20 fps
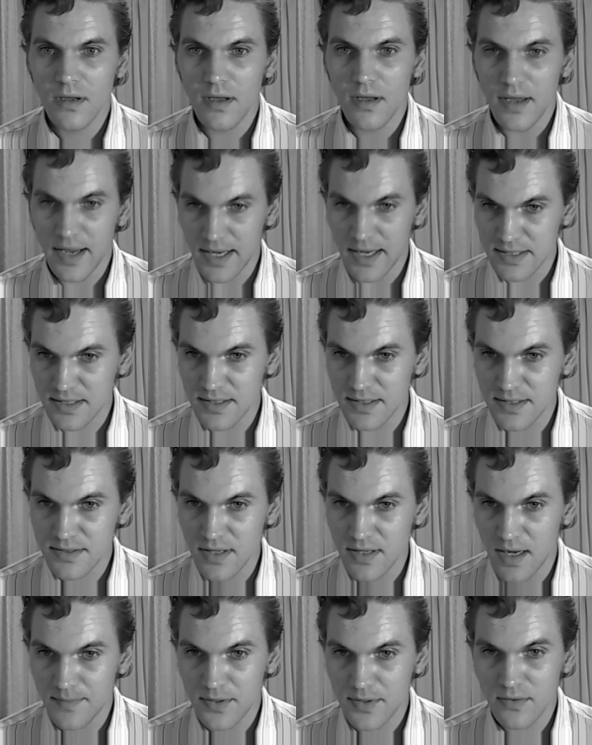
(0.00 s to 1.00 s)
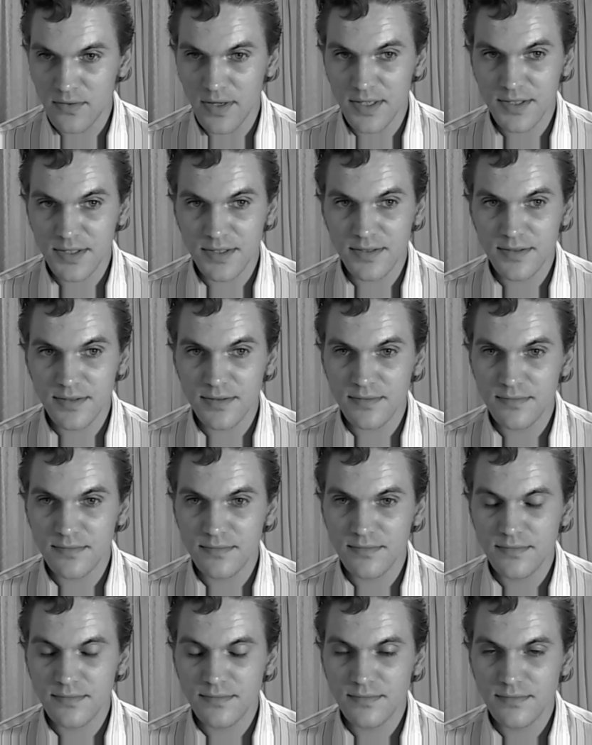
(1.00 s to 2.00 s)
Asking these type of questions,
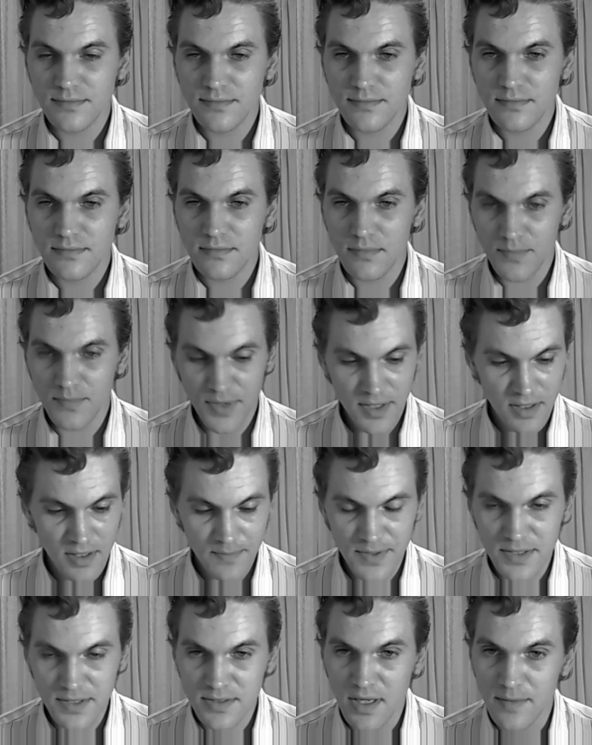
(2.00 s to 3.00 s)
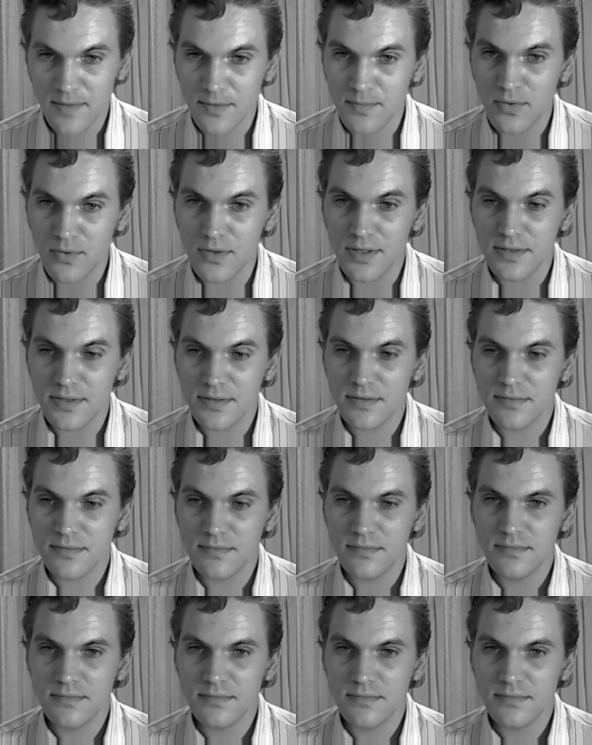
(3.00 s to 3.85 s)
bringing up these type of points.